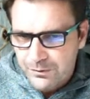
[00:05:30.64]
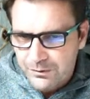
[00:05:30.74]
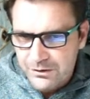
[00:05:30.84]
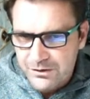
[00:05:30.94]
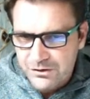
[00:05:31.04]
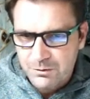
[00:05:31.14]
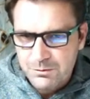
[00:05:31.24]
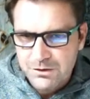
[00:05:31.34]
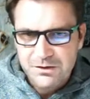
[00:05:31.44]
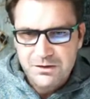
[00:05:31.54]
the
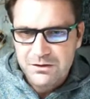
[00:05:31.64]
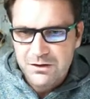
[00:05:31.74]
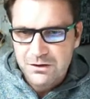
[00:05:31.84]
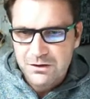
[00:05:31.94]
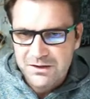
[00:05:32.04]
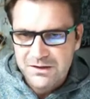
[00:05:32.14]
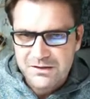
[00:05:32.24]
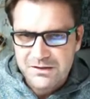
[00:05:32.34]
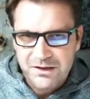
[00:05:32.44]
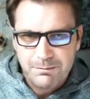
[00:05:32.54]
description. So there's
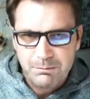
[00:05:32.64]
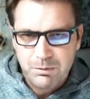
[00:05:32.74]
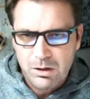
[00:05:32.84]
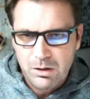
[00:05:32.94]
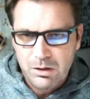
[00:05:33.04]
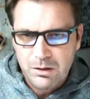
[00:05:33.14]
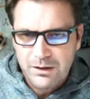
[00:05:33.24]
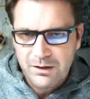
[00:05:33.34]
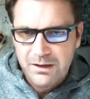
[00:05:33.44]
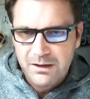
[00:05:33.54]
set up a blog,
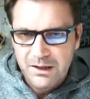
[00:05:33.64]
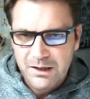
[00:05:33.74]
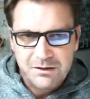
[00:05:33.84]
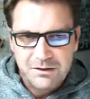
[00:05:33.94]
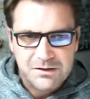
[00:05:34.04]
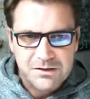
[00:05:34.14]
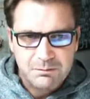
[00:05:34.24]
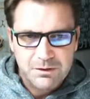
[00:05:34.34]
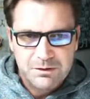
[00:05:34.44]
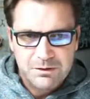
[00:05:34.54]
keep it as
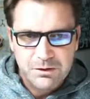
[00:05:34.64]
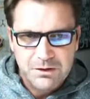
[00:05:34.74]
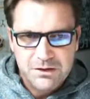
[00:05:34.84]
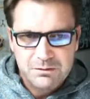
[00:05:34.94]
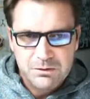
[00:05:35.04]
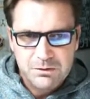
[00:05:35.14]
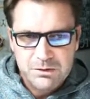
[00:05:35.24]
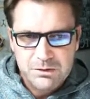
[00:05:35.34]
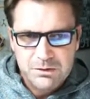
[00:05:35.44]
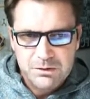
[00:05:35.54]
simple as
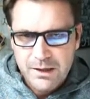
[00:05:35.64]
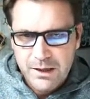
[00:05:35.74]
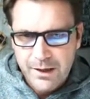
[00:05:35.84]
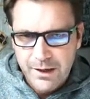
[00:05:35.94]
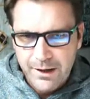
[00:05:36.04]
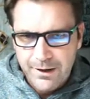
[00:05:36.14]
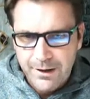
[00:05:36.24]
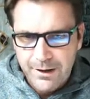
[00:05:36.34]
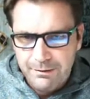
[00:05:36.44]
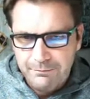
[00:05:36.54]
possible,
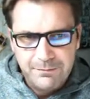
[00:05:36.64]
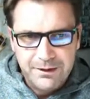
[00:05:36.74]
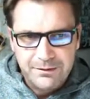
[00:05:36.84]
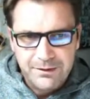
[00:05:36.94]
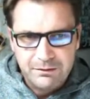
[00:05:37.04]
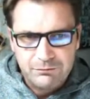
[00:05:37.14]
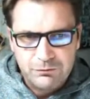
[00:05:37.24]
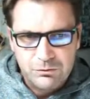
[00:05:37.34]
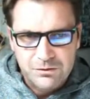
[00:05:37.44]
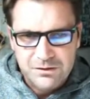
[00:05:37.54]
and then of
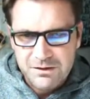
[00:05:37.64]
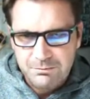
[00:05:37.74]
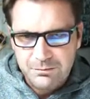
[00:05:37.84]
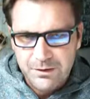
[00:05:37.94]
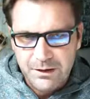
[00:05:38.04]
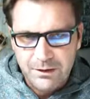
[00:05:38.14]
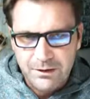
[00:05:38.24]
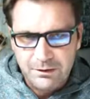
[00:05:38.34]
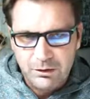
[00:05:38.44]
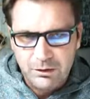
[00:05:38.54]
course some
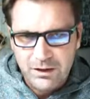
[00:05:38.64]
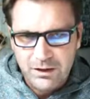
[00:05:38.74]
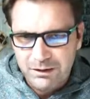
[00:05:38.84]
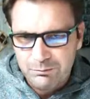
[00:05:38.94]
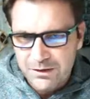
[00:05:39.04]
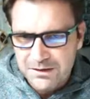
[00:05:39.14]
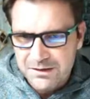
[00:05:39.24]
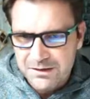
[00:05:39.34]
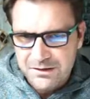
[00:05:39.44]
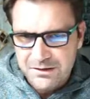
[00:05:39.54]
online
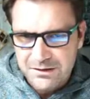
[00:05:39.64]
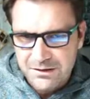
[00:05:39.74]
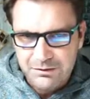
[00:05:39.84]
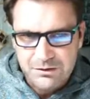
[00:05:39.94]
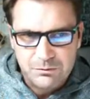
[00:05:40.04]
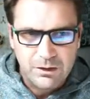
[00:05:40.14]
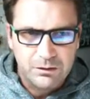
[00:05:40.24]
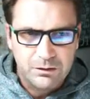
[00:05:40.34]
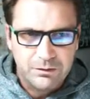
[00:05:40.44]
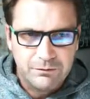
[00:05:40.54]
presence is in there as well.
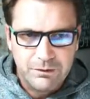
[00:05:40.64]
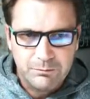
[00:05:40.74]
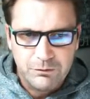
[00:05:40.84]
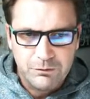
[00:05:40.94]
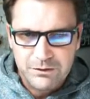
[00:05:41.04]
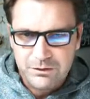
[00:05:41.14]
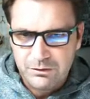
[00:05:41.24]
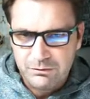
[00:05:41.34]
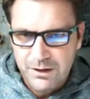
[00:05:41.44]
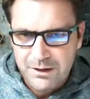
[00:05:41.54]
If I move that to
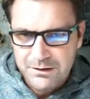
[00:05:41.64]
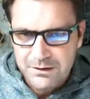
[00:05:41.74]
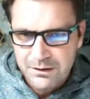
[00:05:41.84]
the right,